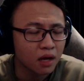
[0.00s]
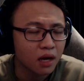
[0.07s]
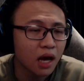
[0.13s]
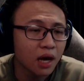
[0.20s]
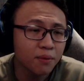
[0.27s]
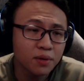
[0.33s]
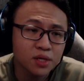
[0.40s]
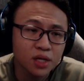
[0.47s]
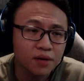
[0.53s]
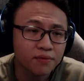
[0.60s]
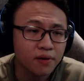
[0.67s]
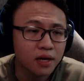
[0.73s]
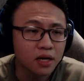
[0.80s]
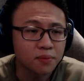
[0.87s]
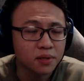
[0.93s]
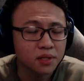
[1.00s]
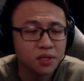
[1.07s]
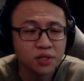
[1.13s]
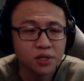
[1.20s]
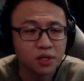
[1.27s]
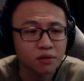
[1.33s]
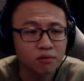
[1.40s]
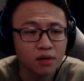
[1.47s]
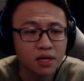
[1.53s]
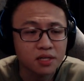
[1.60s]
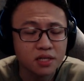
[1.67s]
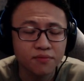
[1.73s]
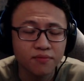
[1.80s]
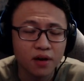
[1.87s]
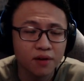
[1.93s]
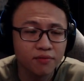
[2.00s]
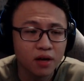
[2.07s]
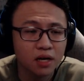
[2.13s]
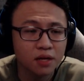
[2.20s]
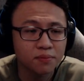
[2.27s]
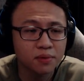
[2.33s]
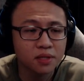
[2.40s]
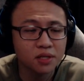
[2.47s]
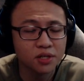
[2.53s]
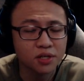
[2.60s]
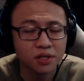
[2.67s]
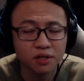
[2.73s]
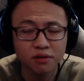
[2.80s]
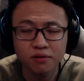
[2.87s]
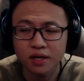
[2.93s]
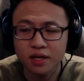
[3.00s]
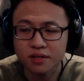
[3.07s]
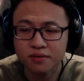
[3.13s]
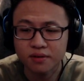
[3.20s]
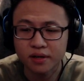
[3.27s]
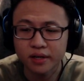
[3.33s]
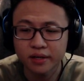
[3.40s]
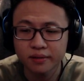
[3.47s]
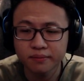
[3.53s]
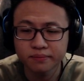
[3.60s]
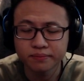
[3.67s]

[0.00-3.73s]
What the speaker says: I wish I have unlimited chicken rice. If I have unlimited chicken rice, right,